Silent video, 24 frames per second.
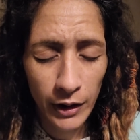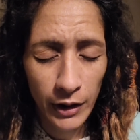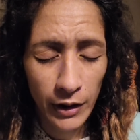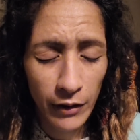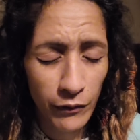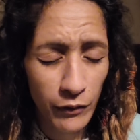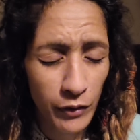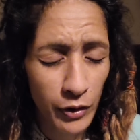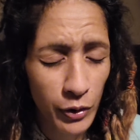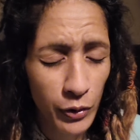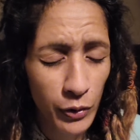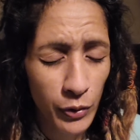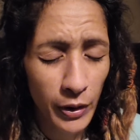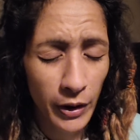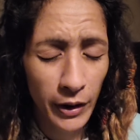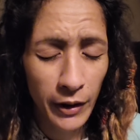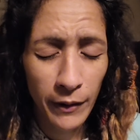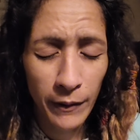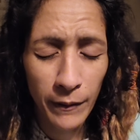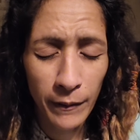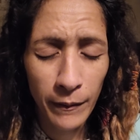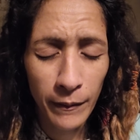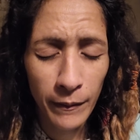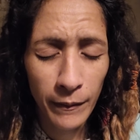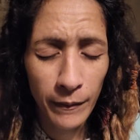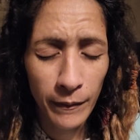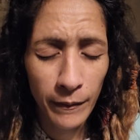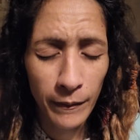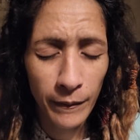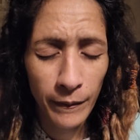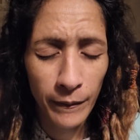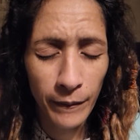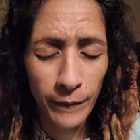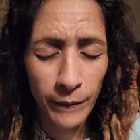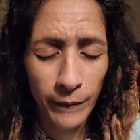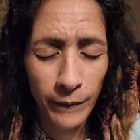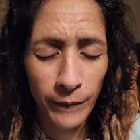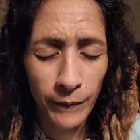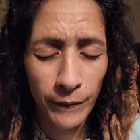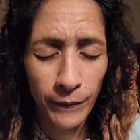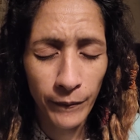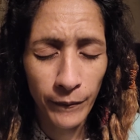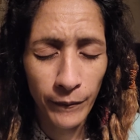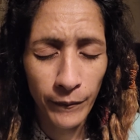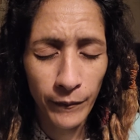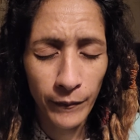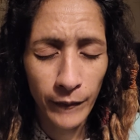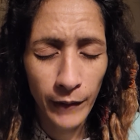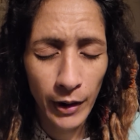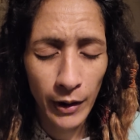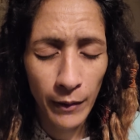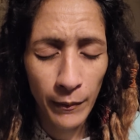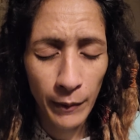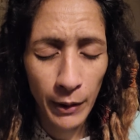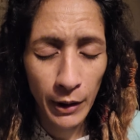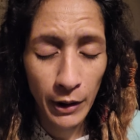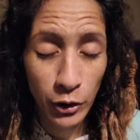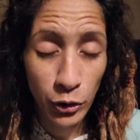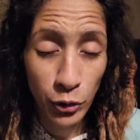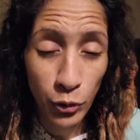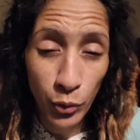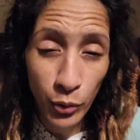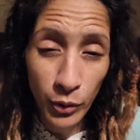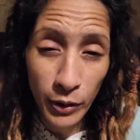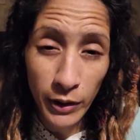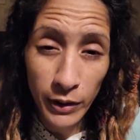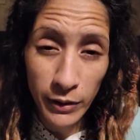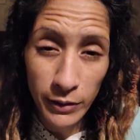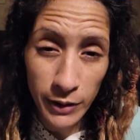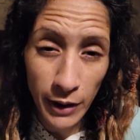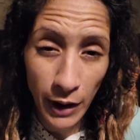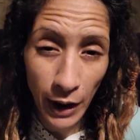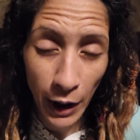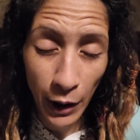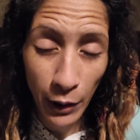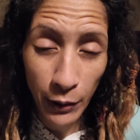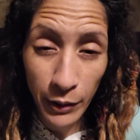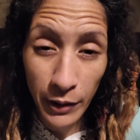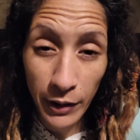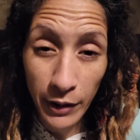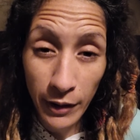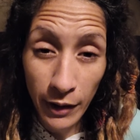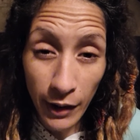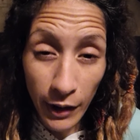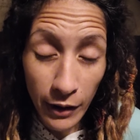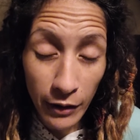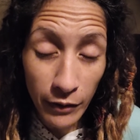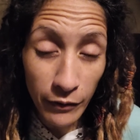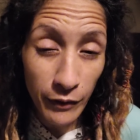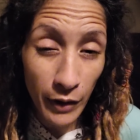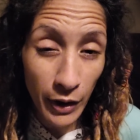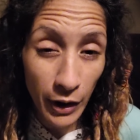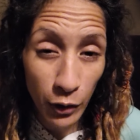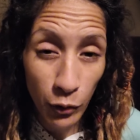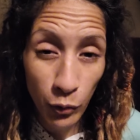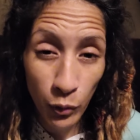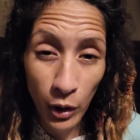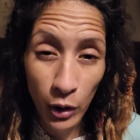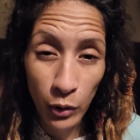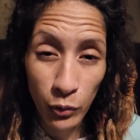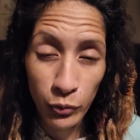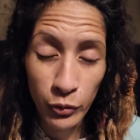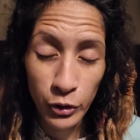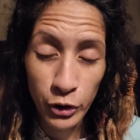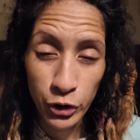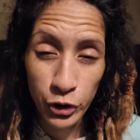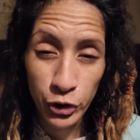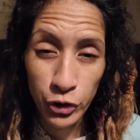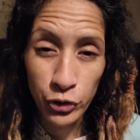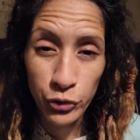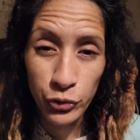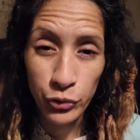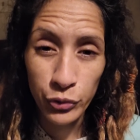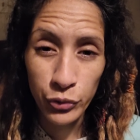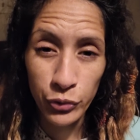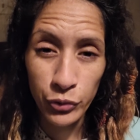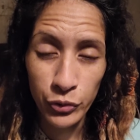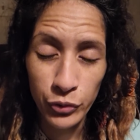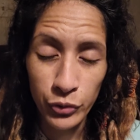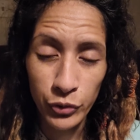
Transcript: Give it to Him. Amen. You don't need to carry none of that around with you.